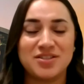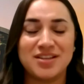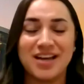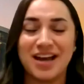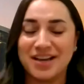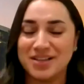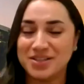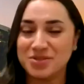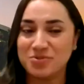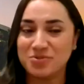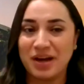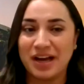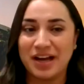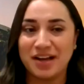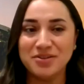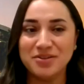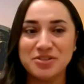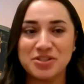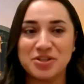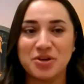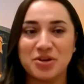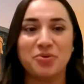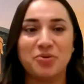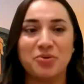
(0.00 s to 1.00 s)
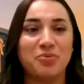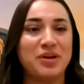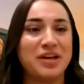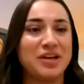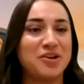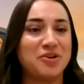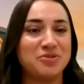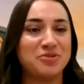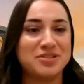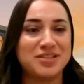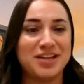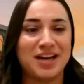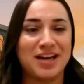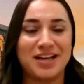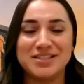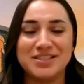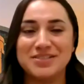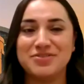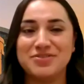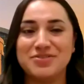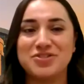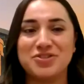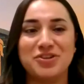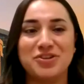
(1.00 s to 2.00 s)
as well. So we know tons
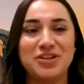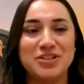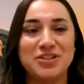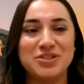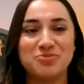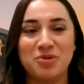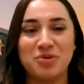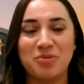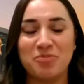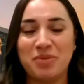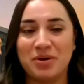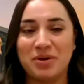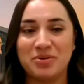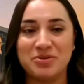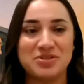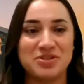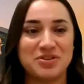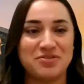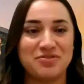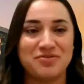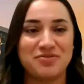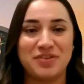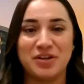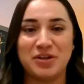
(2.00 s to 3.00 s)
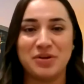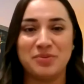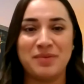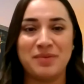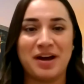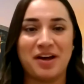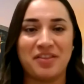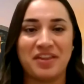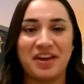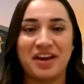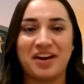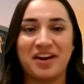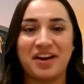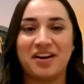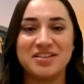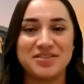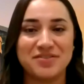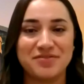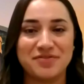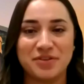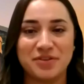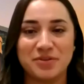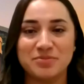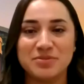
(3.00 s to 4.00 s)
of students will post their film, how they got
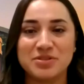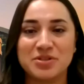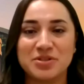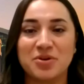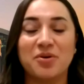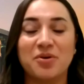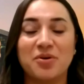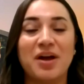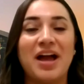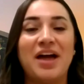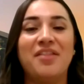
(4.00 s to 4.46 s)
into film school,